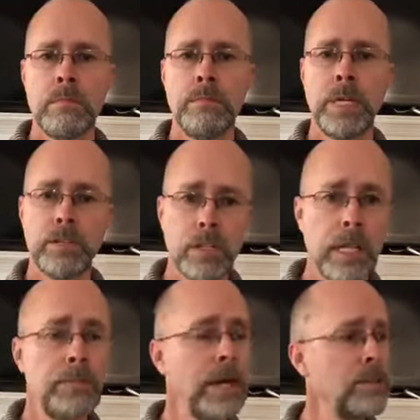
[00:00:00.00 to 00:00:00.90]
because you're
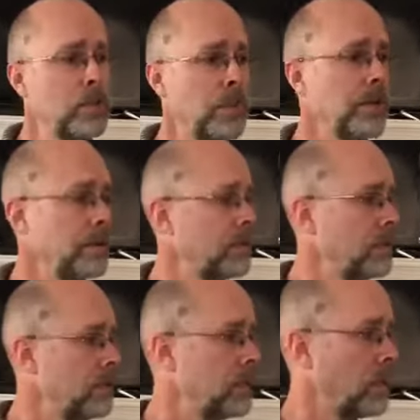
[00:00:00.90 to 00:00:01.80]
led by the Spirit.
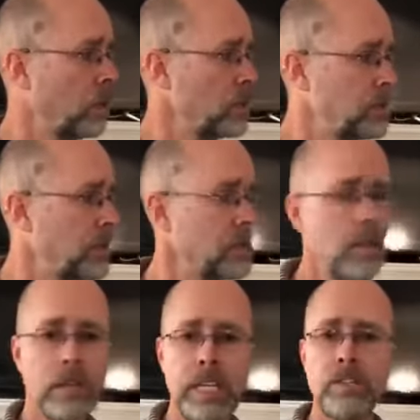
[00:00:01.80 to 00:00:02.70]
The Holy Spirit's
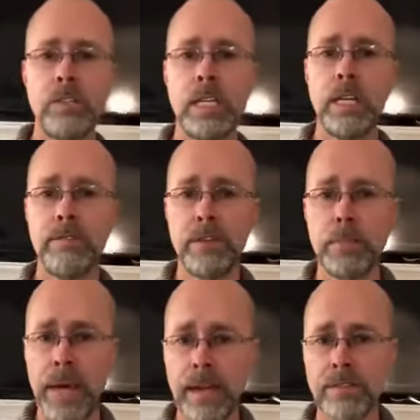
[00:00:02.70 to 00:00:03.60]
not lead you to give your
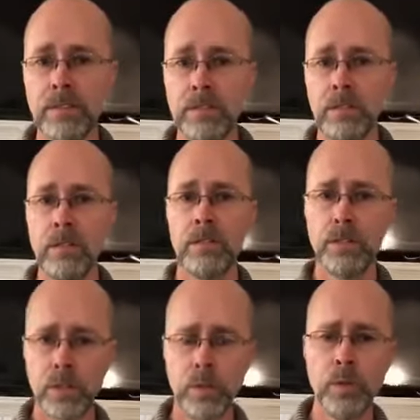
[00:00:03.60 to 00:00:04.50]
best to
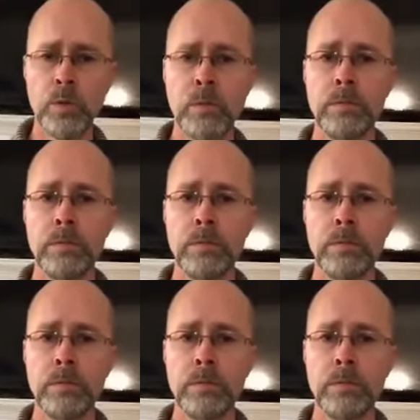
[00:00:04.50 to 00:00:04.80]
the cruel.